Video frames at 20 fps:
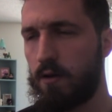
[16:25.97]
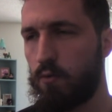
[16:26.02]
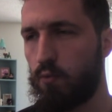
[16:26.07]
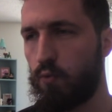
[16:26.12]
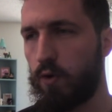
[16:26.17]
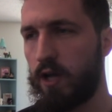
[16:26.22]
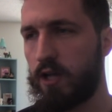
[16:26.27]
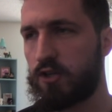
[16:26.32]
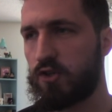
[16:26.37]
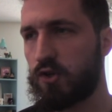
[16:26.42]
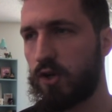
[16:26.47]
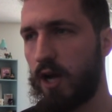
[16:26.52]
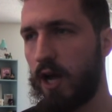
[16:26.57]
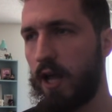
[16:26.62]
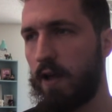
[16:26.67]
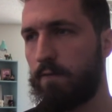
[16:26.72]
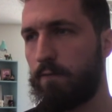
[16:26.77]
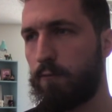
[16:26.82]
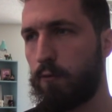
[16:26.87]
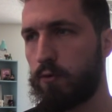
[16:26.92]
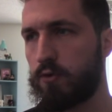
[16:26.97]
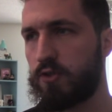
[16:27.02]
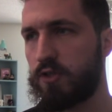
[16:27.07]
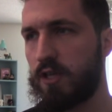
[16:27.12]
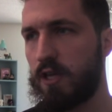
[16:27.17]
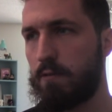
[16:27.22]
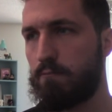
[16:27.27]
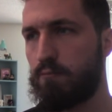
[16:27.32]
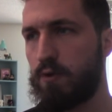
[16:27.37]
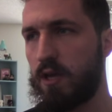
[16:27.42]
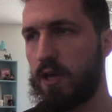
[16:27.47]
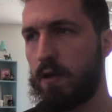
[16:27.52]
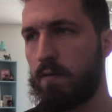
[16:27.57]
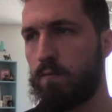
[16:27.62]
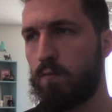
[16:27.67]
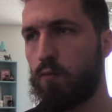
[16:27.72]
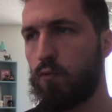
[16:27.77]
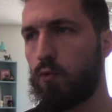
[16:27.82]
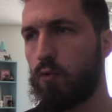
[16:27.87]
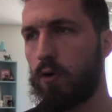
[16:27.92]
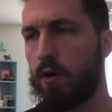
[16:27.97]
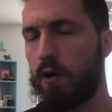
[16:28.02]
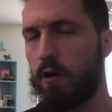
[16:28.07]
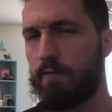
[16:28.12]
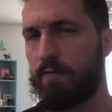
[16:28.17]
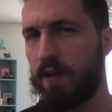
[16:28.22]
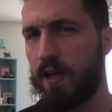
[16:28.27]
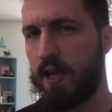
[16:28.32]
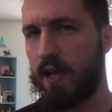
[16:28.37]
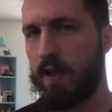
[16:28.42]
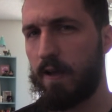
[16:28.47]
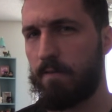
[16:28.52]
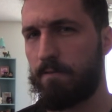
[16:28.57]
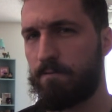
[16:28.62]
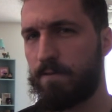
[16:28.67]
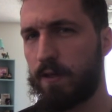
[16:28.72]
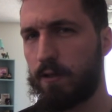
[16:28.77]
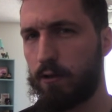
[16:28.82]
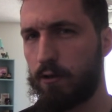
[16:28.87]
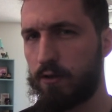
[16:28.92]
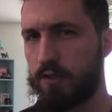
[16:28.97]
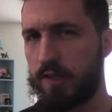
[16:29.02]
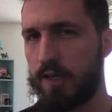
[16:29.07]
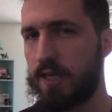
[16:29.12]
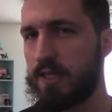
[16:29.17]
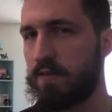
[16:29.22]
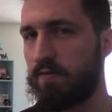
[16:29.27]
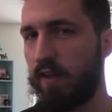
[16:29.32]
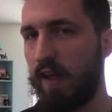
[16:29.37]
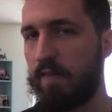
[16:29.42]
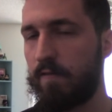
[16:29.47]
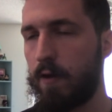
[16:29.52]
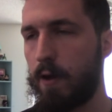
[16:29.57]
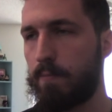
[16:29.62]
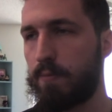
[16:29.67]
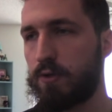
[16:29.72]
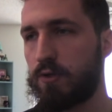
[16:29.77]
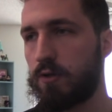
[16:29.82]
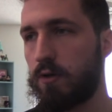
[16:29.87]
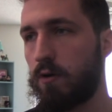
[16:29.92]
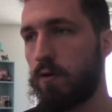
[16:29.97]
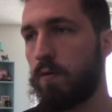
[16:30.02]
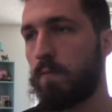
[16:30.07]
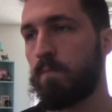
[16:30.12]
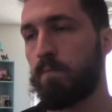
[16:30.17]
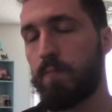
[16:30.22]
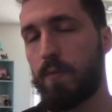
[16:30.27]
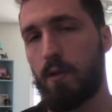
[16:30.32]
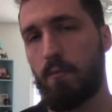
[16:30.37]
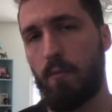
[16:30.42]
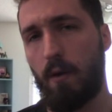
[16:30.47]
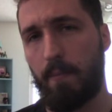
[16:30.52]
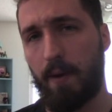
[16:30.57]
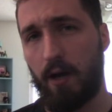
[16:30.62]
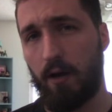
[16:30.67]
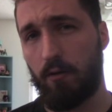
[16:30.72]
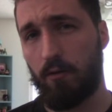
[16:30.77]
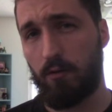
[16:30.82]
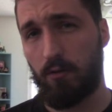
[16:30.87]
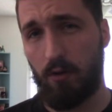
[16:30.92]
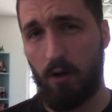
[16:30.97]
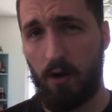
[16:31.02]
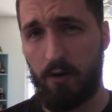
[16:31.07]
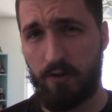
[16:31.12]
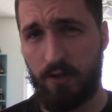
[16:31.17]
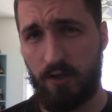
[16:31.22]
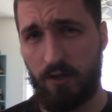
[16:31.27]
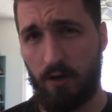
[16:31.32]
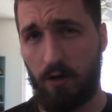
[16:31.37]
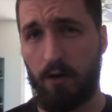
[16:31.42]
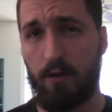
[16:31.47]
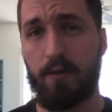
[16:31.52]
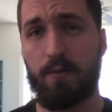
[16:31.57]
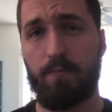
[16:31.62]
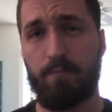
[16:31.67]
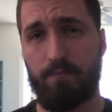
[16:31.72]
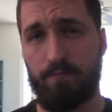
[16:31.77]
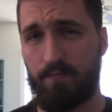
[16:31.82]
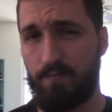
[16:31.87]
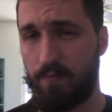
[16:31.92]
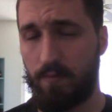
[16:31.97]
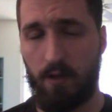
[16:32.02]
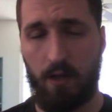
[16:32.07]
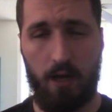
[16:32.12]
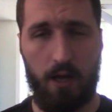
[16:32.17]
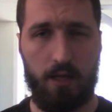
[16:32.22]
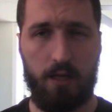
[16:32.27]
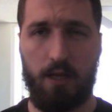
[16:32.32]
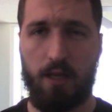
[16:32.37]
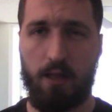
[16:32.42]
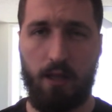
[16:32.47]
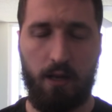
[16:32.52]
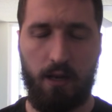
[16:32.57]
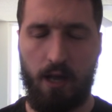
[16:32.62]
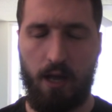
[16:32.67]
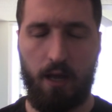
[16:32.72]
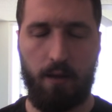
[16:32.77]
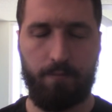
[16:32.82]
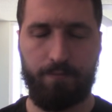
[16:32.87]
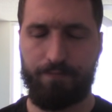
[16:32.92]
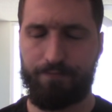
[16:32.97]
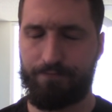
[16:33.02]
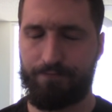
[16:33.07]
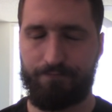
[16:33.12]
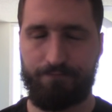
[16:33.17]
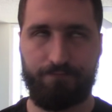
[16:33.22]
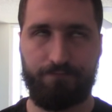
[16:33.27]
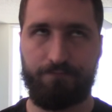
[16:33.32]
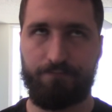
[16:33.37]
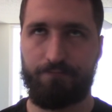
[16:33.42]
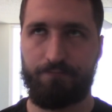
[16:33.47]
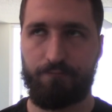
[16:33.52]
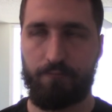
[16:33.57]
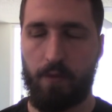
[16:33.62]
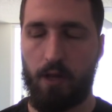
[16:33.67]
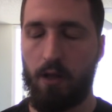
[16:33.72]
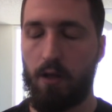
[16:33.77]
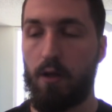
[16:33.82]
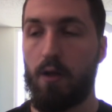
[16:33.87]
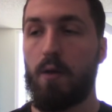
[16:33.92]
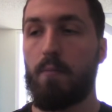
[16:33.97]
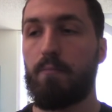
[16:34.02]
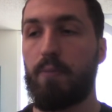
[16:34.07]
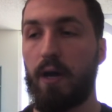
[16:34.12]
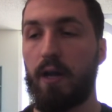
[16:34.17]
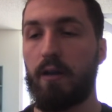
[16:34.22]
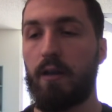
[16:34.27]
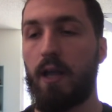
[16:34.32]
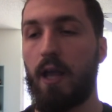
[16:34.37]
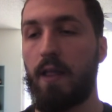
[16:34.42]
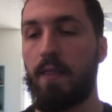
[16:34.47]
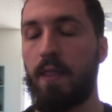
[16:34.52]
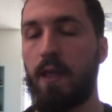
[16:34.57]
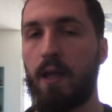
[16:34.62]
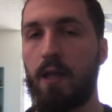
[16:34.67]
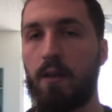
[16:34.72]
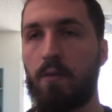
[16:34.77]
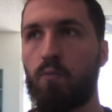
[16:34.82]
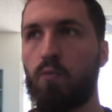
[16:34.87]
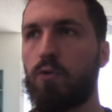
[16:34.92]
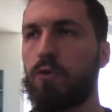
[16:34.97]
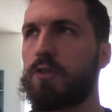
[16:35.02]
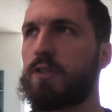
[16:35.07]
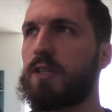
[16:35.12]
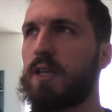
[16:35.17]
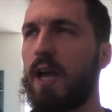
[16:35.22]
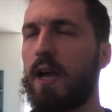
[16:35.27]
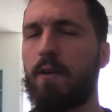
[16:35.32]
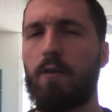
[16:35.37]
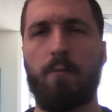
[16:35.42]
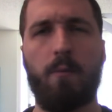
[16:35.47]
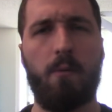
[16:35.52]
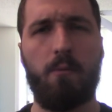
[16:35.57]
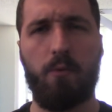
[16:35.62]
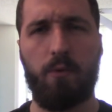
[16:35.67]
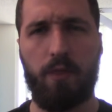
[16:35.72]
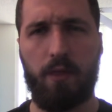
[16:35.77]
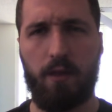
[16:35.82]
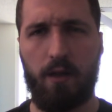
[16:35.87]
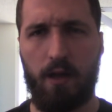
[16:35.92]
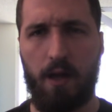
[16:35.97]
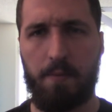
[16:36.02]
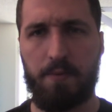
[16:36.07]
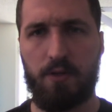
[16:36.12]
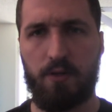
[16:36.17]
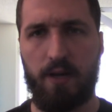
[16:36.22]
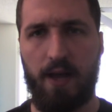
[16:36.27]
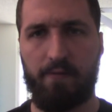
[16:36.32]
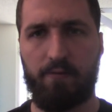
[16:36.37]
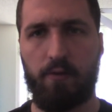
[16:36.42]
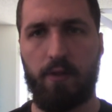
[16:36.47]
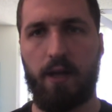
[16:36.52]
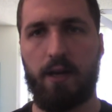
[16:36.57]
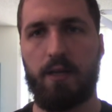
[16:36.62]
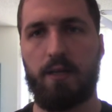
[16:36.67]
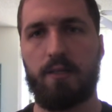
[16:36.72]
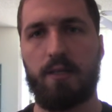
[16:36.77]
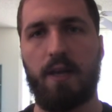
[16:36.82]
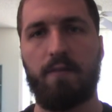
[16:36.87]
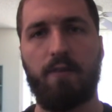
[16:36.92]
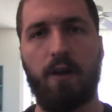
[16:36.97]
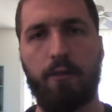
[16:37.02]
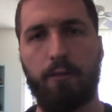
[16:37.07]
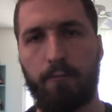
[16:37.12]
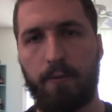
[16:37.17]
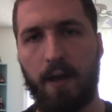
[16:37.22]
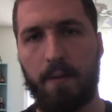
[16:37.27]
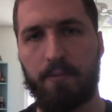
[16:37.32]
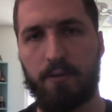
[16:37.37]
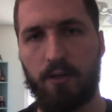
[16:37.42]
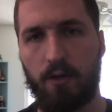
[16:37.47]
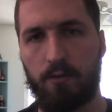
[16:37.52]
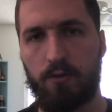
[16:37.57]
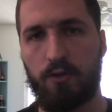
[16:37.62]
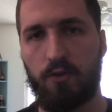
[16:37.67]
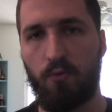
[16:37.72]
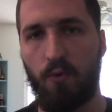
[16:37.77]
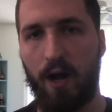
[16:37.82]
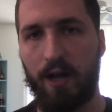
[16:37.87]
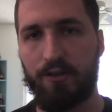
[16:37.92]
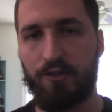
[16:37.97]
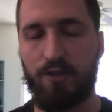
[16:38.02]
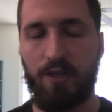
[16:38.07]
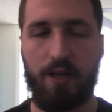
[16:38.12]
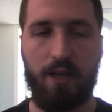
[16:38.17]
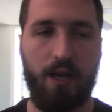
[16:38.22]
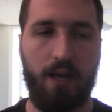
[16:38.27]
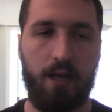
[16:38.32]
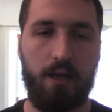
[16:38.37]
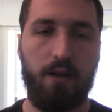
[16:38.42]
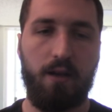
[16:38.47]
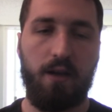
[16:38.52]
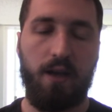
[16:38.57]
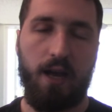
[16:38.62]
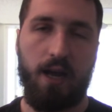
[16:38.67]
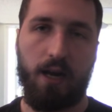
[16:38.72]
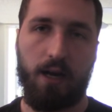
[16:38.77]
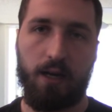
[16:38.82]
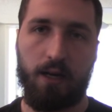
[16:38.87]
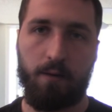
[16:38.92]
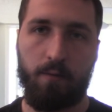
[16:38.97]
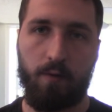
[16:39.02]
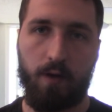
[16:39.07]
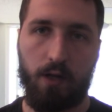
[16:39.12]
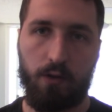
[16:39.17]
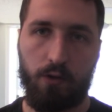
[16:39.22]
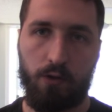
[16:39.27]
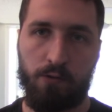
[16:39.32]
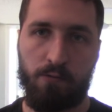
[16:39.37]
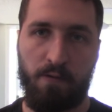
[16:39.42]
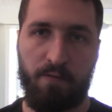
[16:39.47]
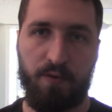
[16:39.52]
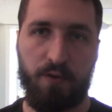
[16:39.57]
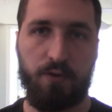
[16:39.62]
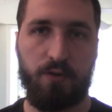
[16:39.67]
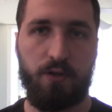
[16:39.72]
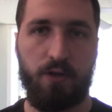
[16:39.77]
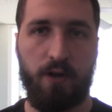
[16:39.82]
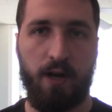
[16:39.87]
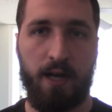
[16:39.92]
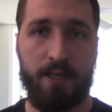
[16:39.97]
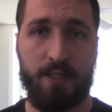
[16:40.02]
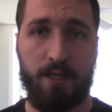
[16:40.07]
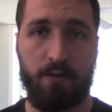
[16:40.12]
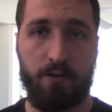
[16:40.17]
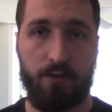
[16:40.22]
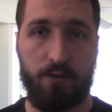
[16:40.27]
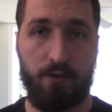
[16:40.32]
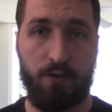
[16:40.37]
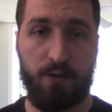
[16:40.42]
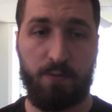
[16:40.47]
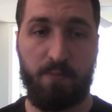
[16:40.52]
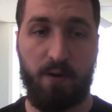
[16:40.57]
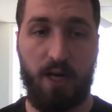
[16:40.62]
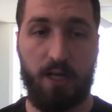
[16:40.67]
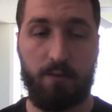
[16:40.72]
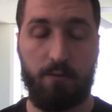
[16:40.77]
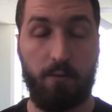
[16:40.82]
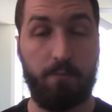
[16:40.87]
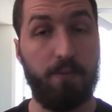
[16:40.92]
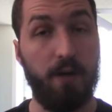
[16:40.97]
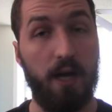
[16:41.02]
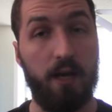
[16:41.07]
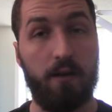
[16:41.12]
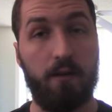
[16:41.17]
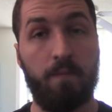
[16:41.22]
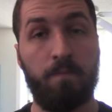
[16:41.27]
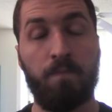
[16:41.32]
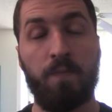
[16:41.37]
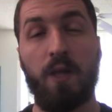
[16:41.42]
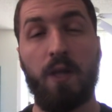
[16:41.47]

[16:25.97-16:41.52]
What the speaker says: which I foresee being more of a filler slice of life episode about Lars's arc in the name. And then we'll see. I don't remember what the episode after that is. I've got 3 episodes to watch today, and I'm going to get those reviews to you guys out as soon as possible. But